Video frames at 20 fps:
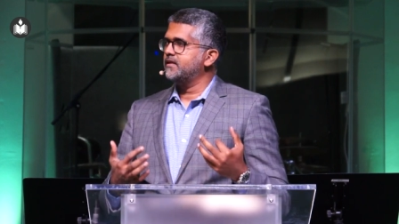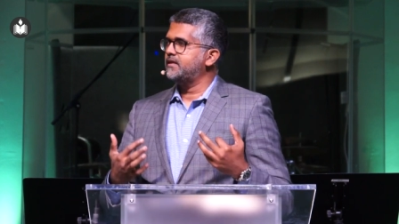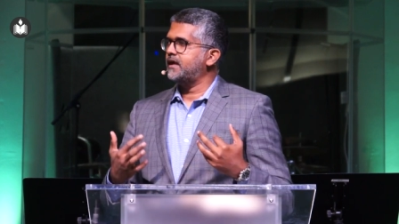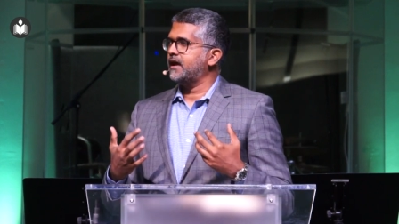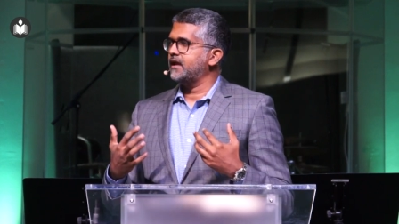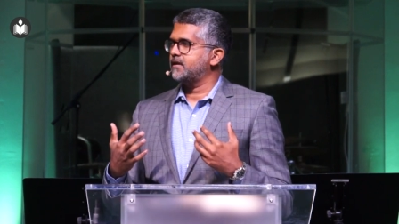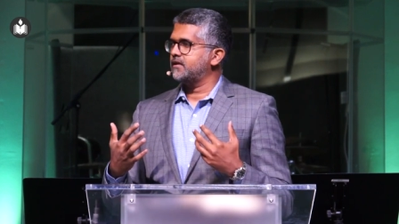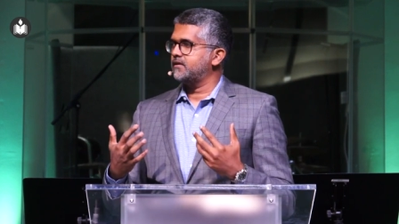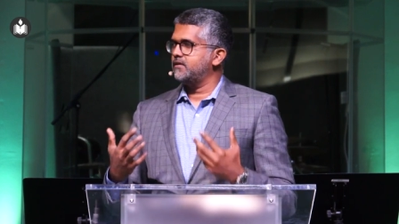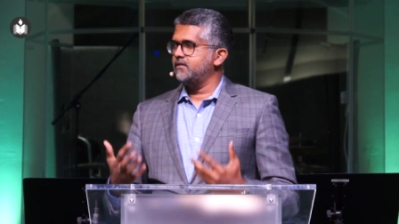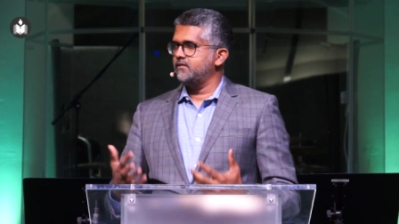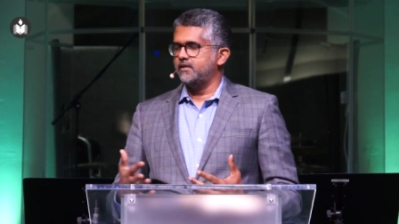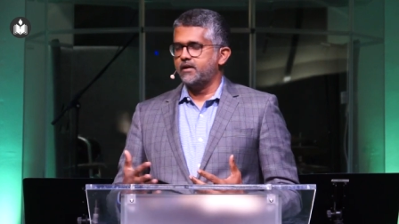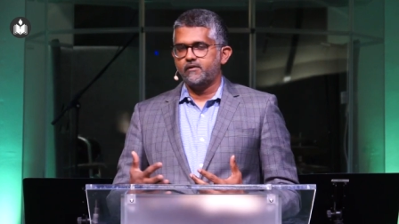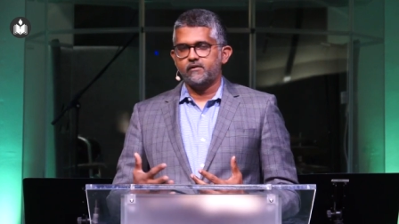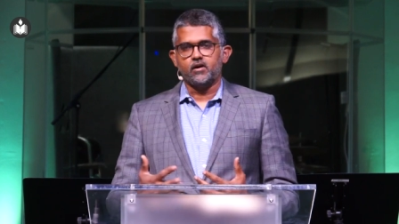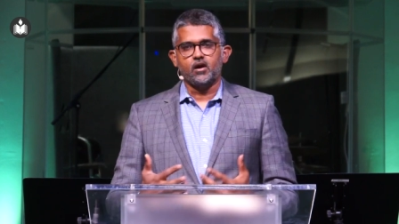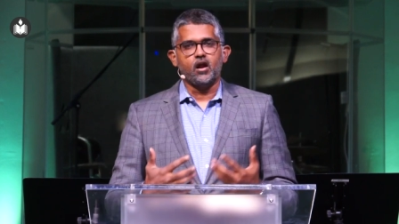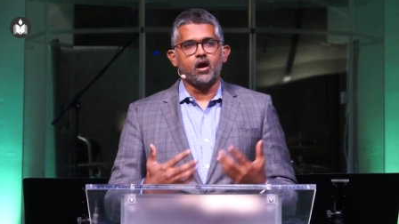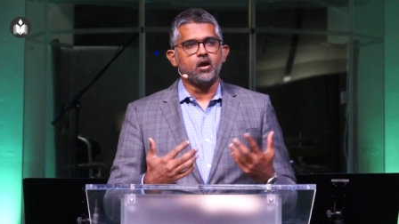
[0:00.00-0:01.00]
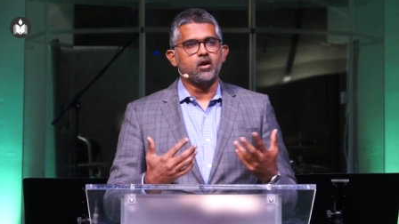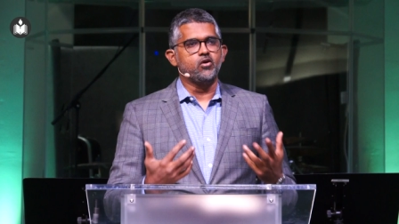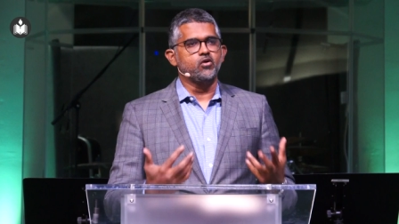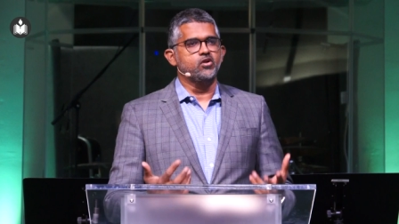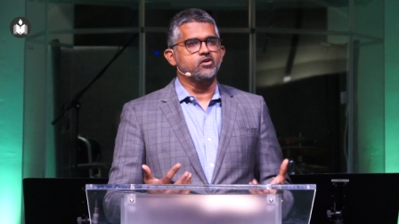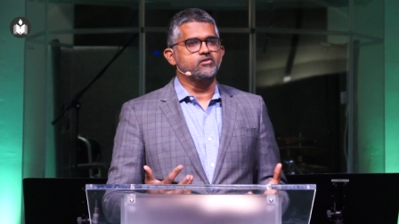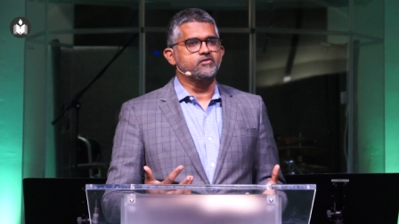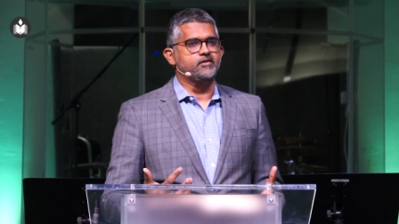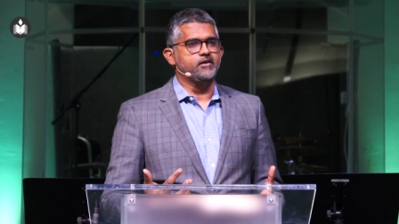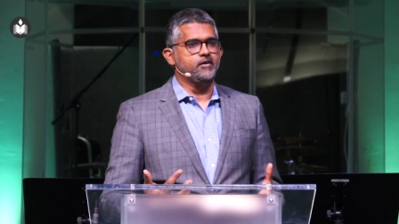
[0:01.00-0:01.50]
that they were not
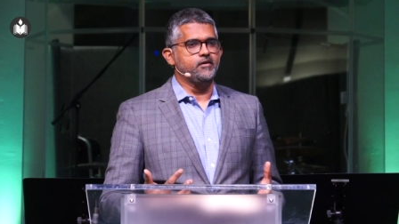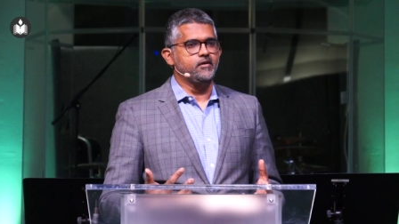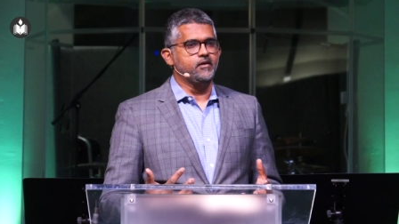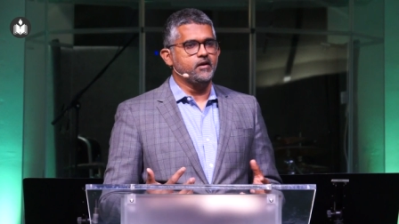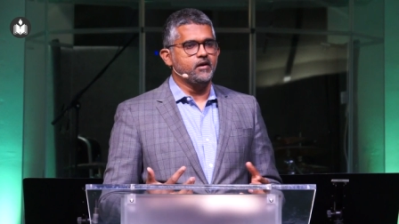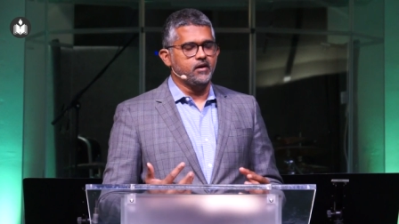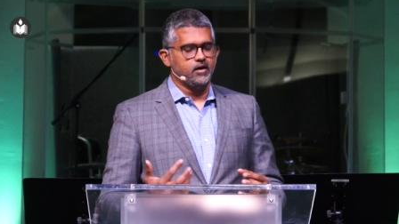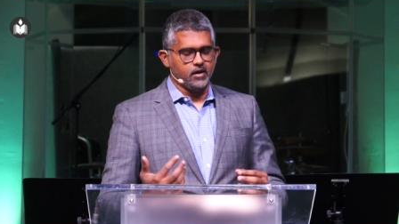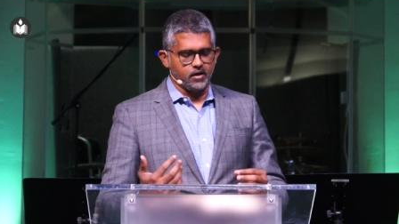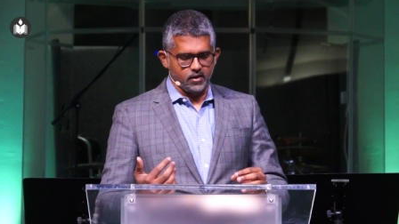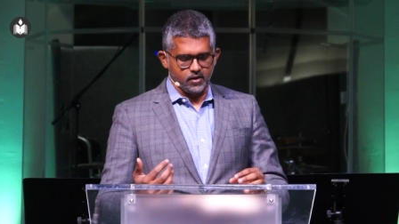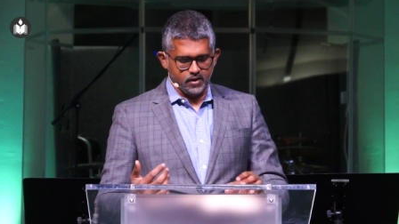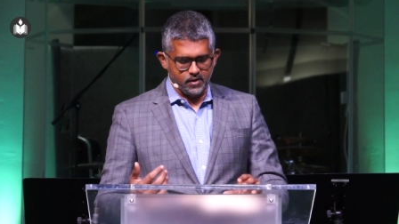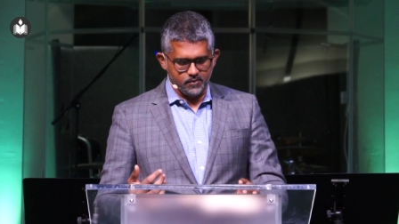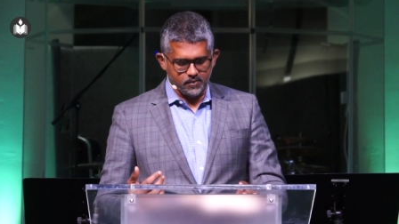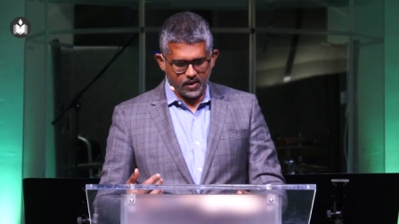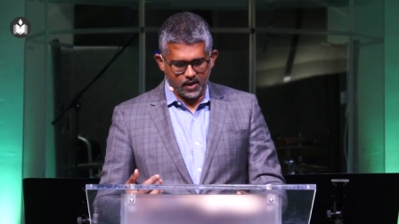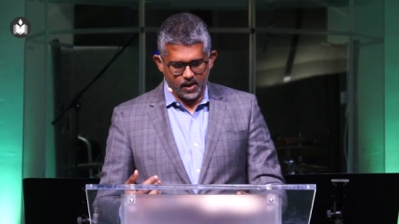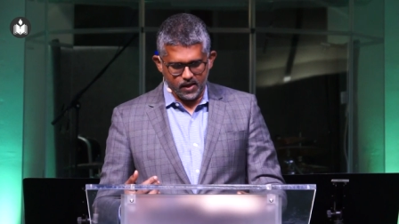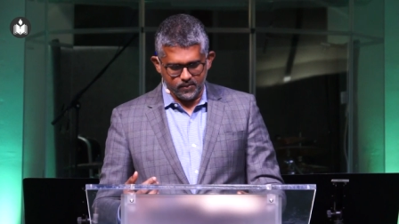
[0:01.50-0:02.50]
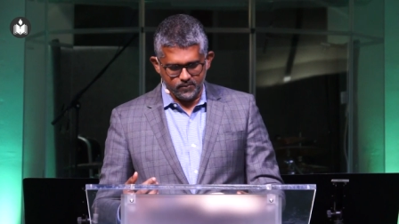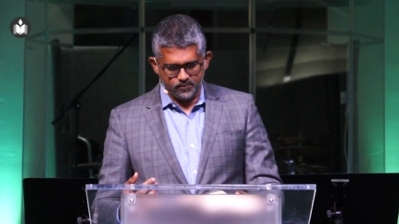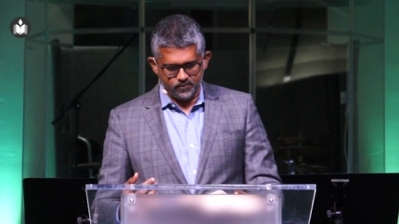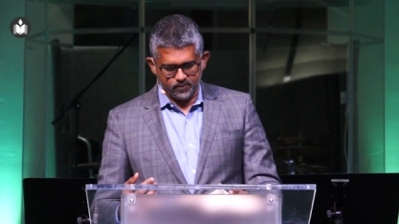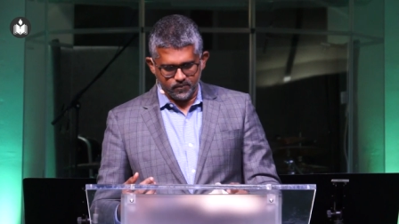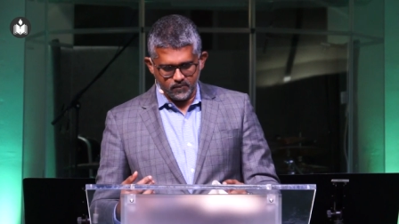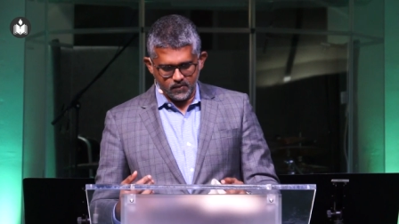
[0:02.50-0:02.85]
going to see uh, him again.